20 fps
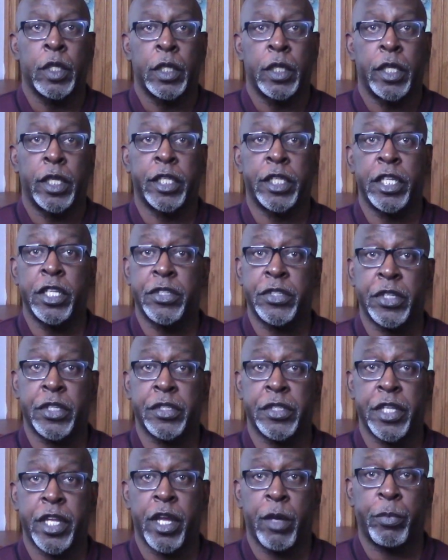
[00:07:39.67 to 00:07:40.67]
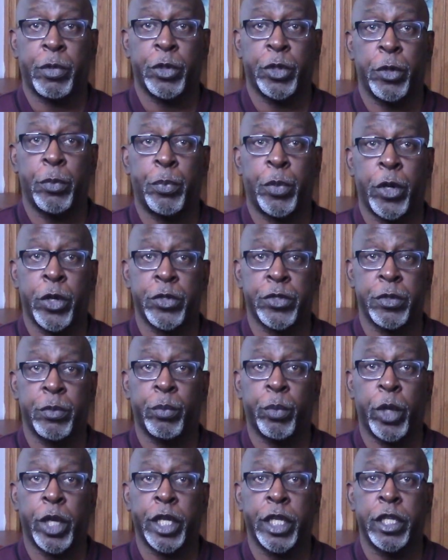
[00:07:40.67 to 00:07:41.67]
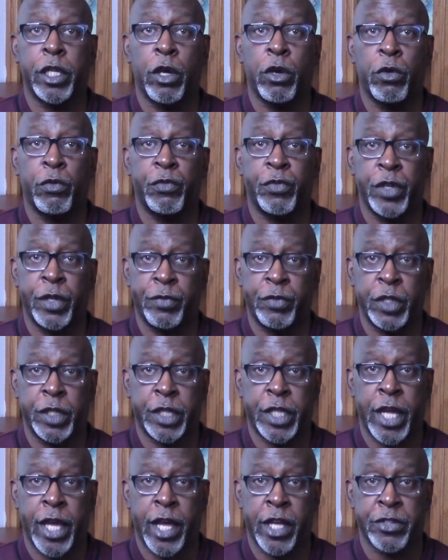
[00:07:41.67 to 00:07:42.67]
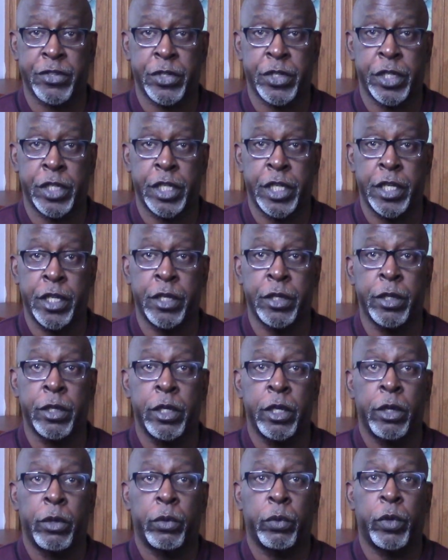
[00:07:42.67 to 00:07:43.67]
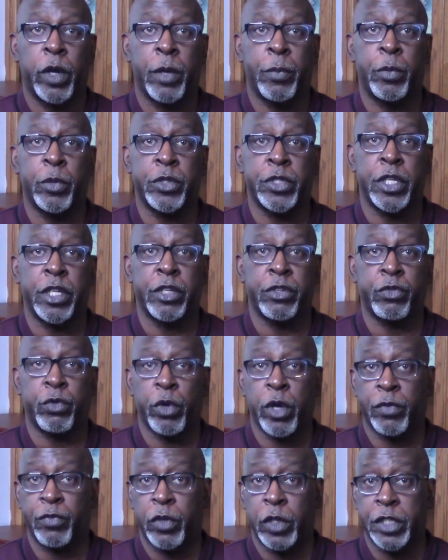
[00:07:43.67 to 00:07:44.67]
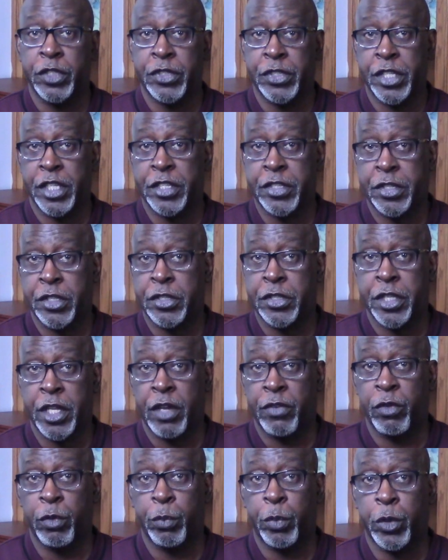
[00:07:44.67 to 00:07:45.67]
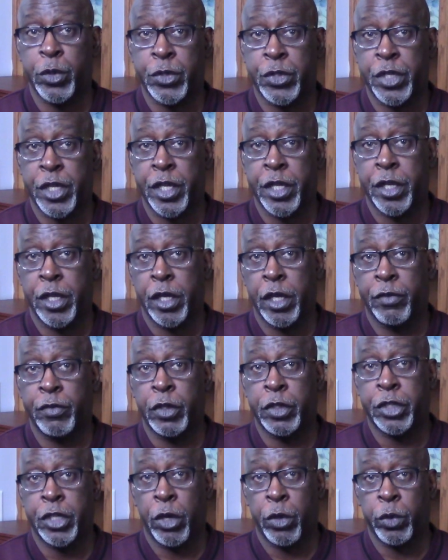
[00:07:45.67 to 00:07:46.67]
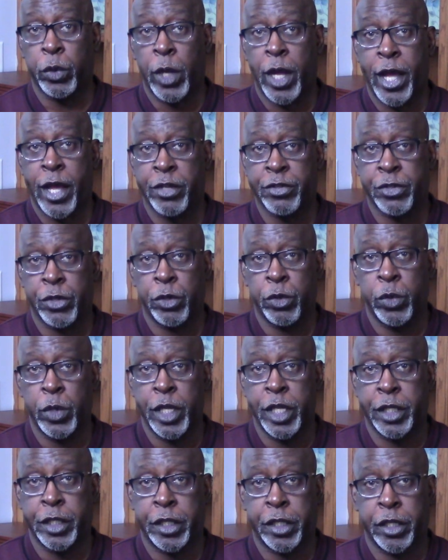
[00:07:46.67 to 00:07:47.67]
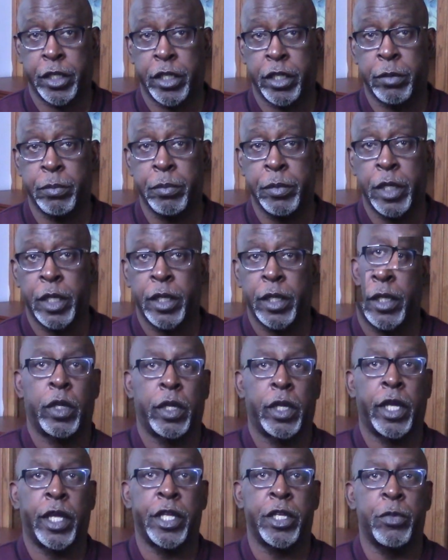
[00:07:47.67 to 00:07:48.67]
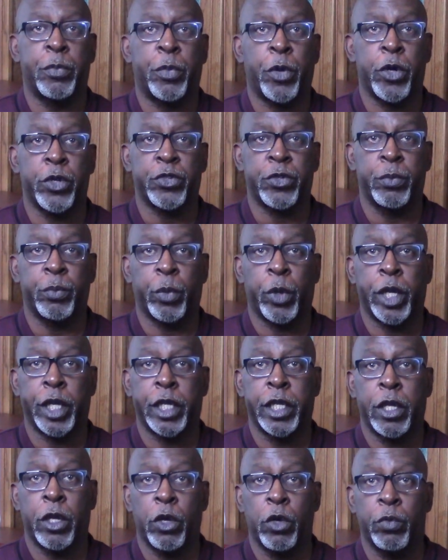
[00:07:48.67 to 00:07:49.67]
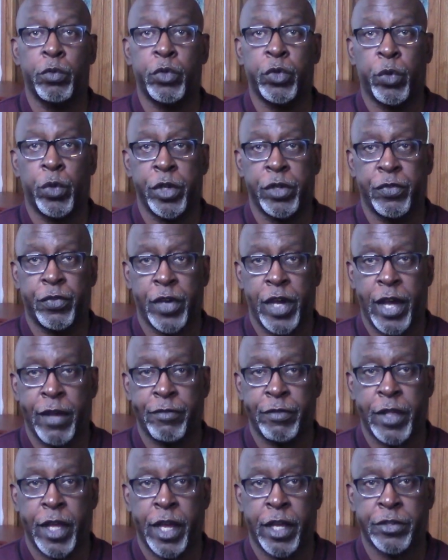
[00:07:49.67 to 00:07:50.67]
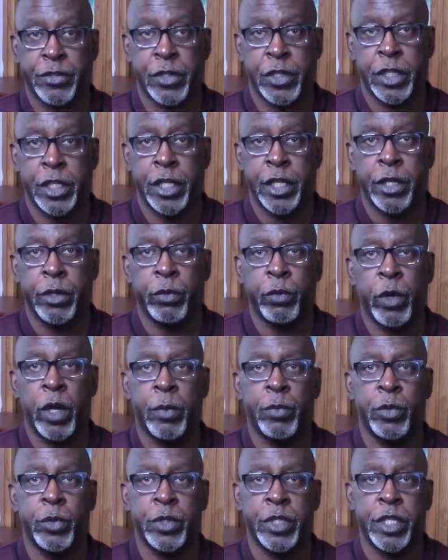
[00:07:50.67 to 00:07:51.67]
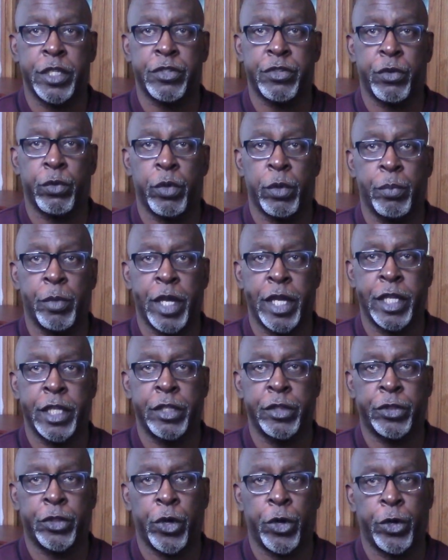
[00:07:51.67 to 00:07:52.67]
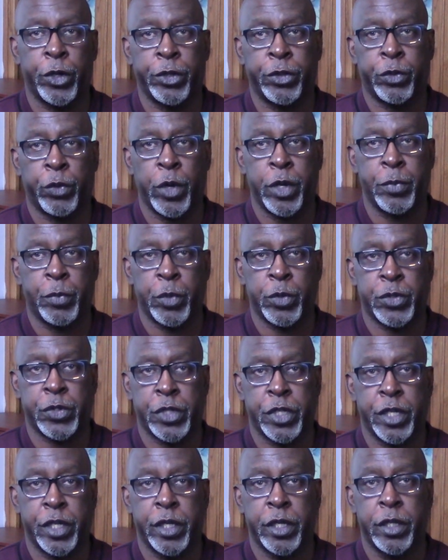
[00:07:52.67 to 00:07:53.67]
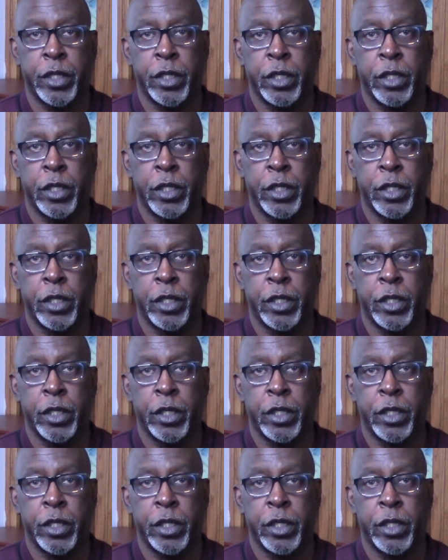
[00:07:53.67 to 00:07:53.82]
In this example, the person bringing home $50,000 a year represents roughly 67% of the total household income, and the person bringing home $25,000 a year represents the remaining 33%.